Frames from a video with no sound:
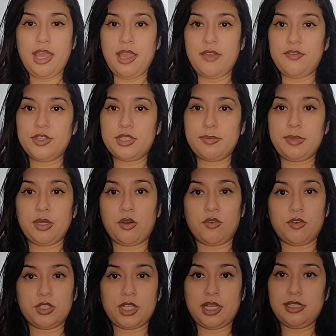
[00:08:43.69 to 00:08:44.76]
if it's a bit
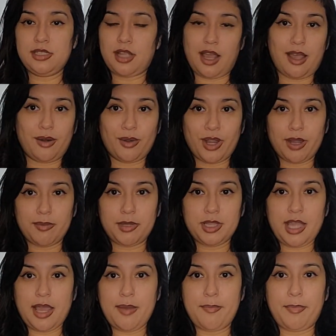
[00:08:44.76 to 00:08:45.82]
oversized, I don't care about
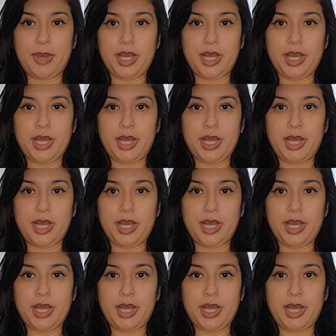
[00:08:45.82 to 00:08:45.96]
that.